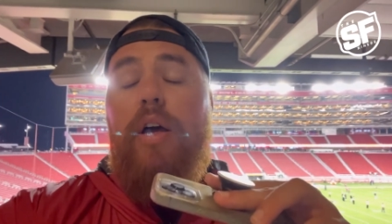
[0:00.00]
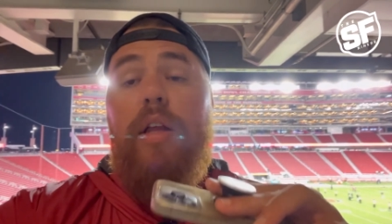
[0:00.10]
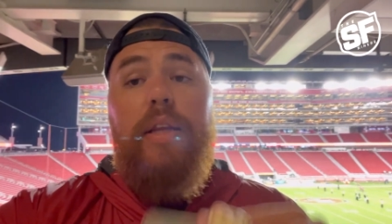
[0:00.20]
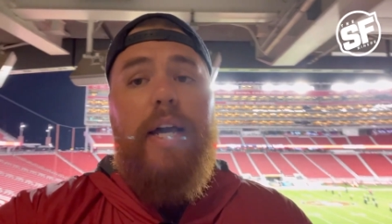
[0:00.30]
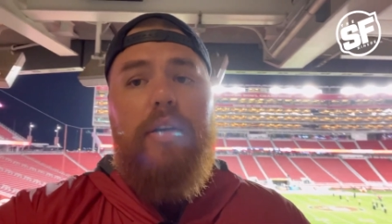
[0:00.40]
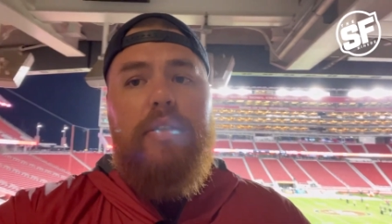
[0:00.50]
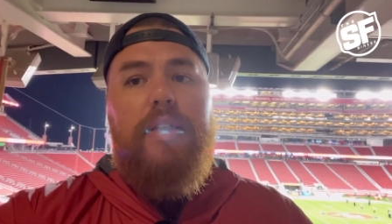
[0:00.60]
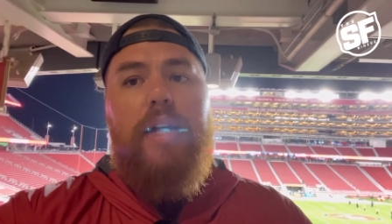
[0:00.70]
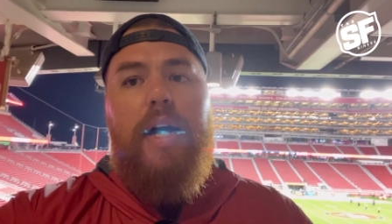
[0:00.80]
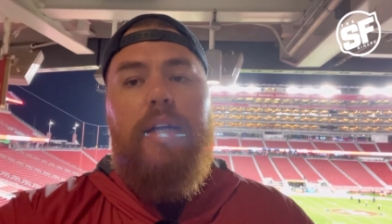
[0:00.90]
later
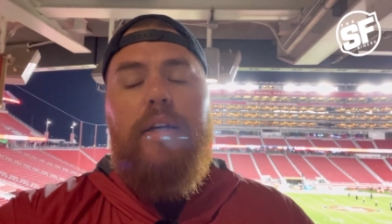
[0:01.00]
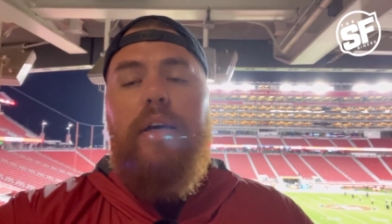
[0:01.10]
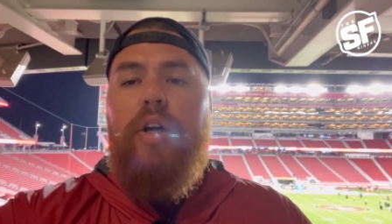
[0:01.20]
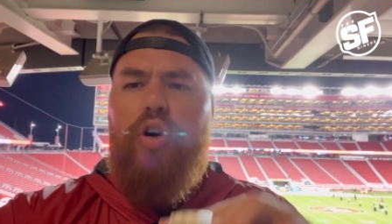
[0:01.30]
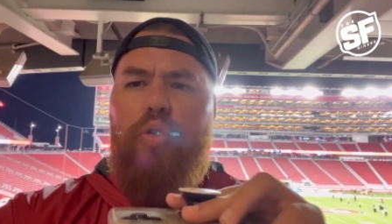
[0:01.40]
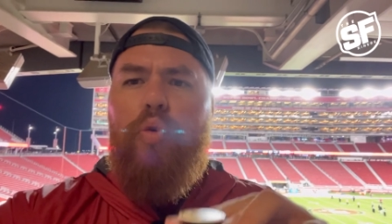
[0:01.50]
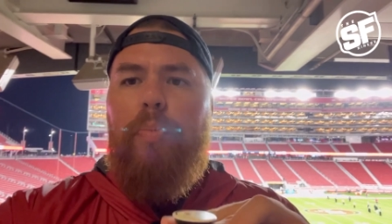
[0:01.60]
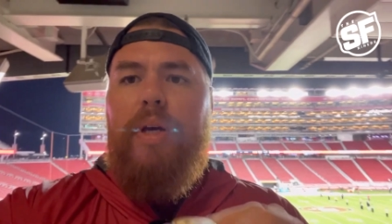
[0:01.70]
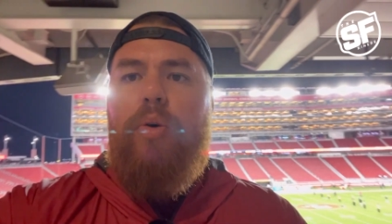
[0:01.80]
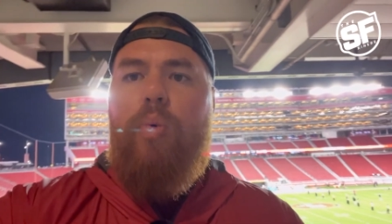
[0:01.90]
tonight. It will
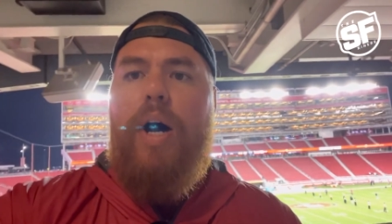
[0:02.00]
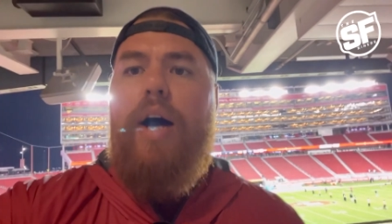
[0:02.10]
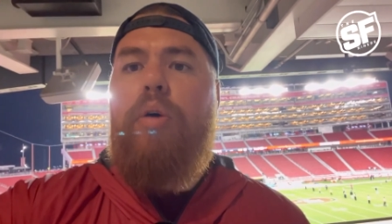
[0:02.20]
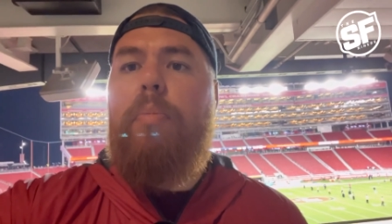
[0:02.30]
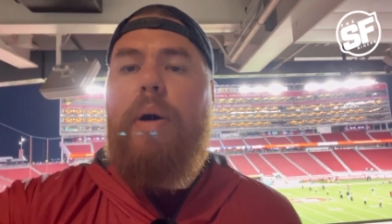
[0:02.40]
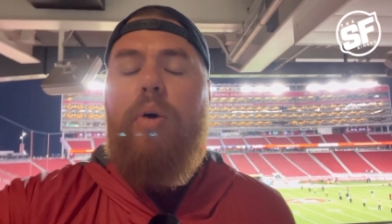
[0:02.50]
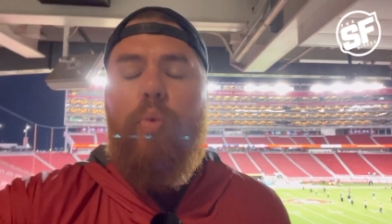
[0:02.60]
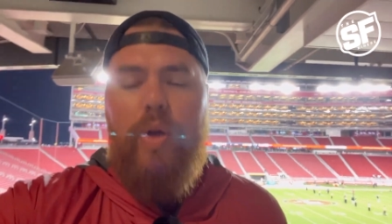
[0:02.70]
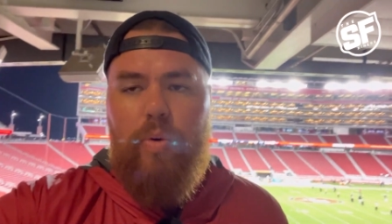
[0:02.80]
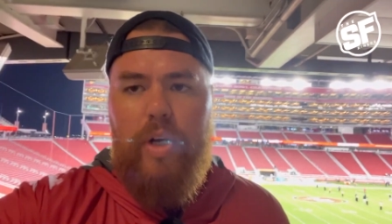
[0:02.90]
be a while, but
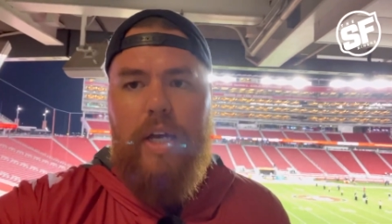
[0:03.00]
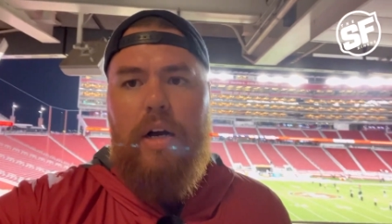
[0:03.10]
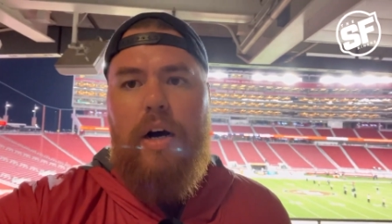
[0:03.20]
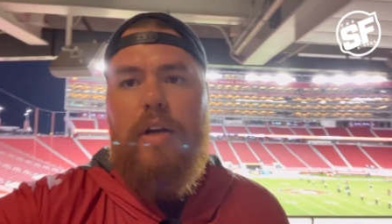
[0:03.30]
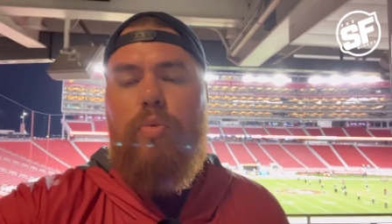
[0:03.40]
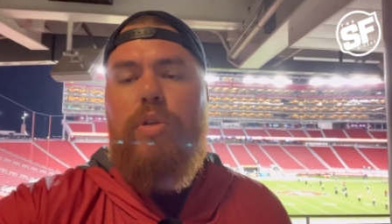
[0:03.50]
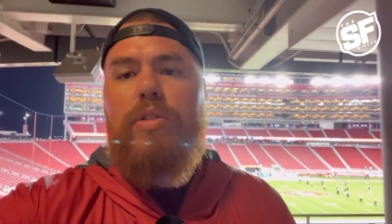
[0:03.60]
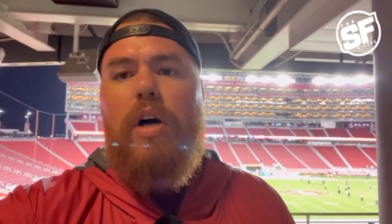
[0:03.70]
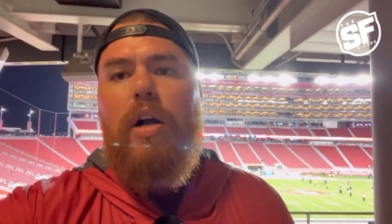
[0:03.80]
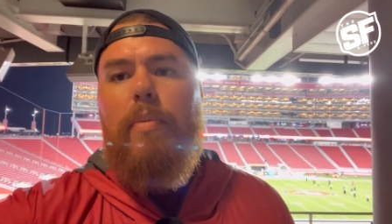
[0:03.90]
we will get on and we will
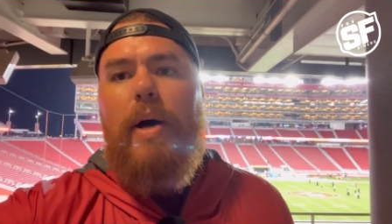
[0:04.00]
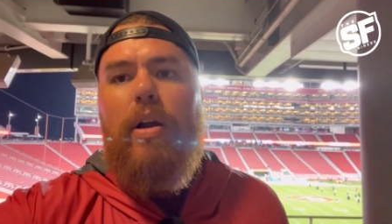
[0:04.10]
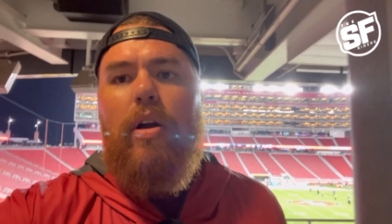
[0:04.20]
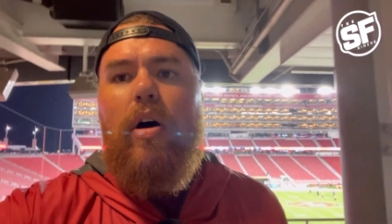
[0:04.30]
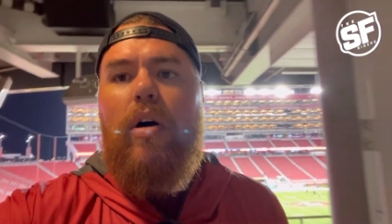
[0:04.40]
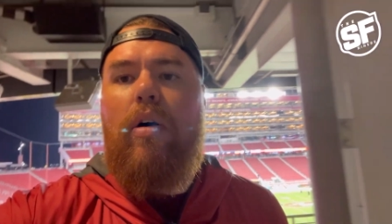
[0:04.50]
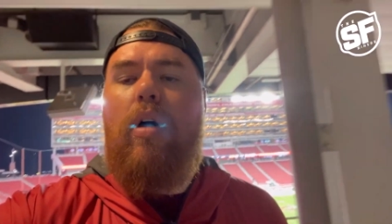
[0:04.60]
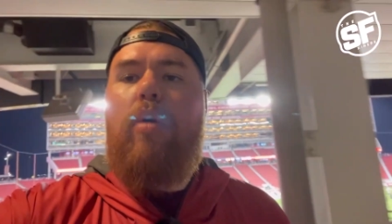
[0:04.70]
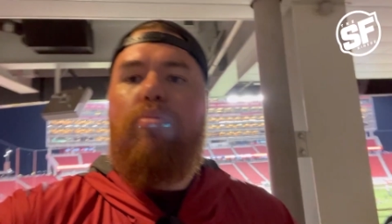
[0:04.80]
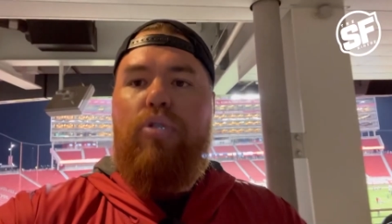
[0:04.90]
talk about it all.
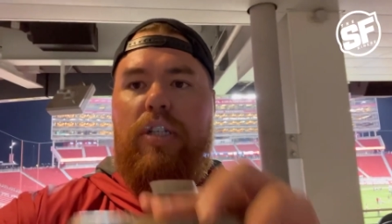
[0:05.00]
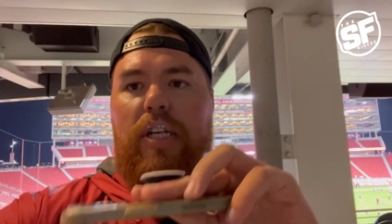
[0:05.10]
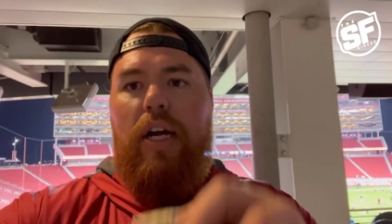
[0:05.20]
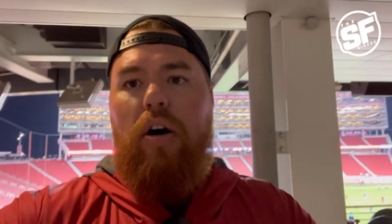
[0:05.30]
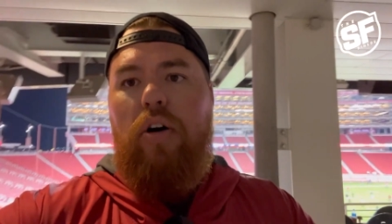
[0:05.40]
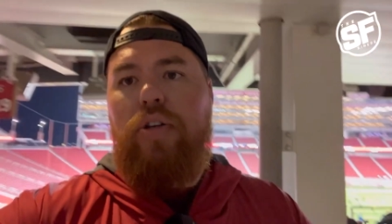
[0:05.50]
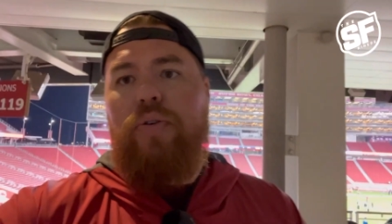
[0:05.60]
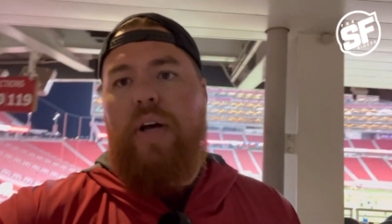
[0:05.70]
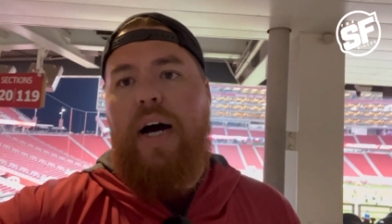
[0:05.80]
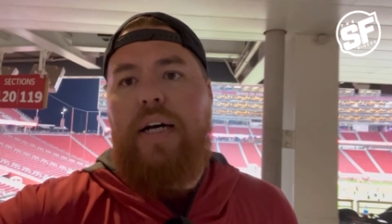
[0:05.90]
Appreciate all you
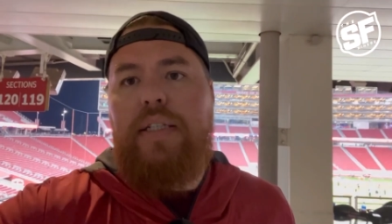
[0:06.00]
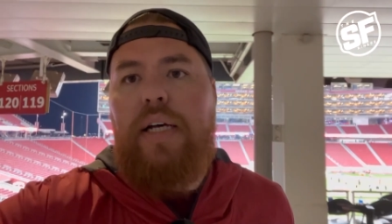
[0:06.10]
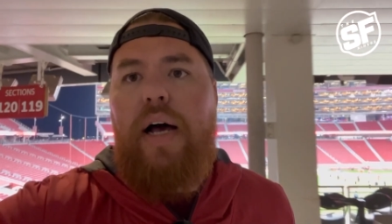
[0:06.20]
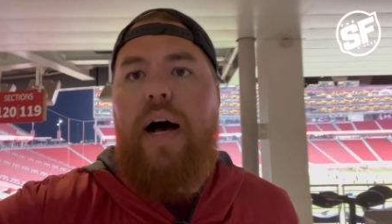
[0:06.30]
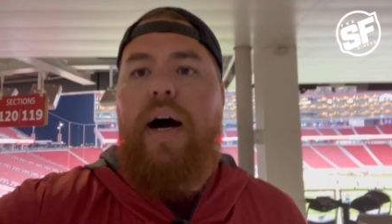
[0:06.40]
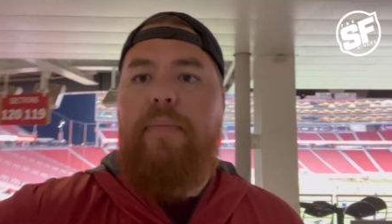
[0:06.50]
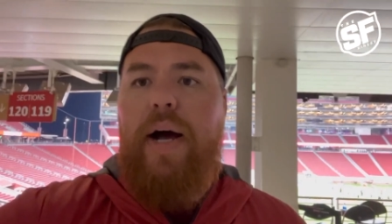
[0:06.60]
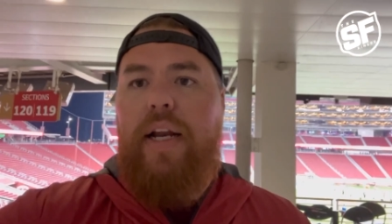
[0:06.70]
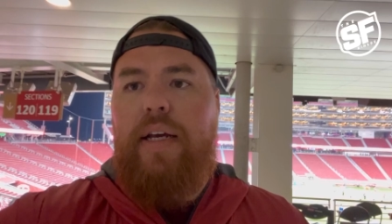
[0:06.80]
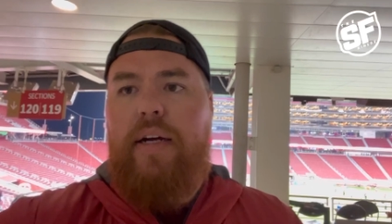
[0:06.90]
guys. I'm
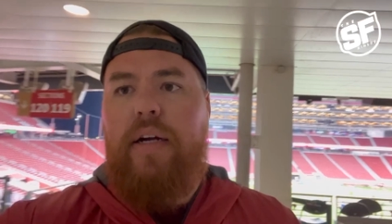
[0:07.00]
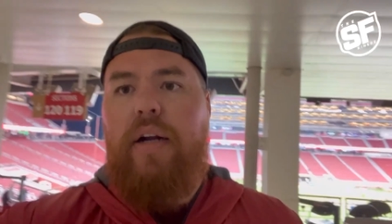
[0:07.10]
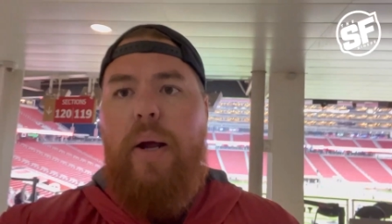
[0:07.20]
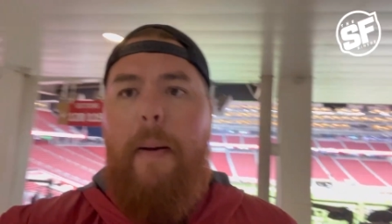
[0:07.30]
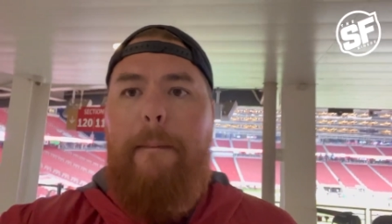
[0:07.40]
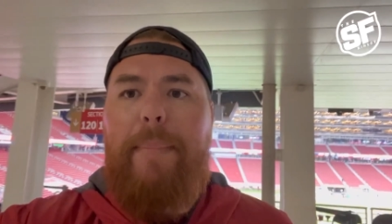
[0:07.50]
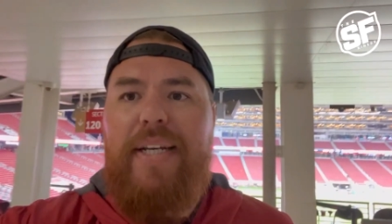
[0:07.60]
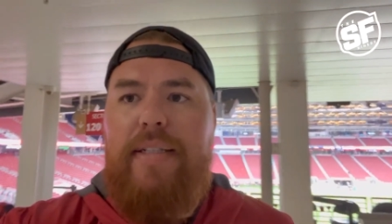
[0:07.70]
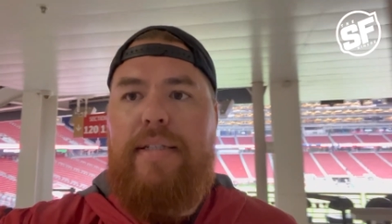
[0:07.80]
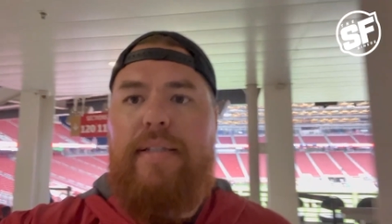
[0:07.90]
out of here.
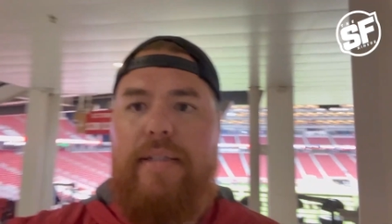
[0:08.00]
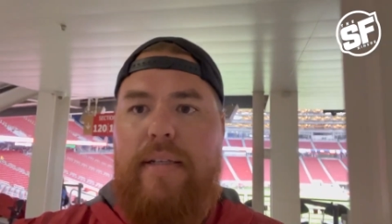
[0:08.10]
Peace.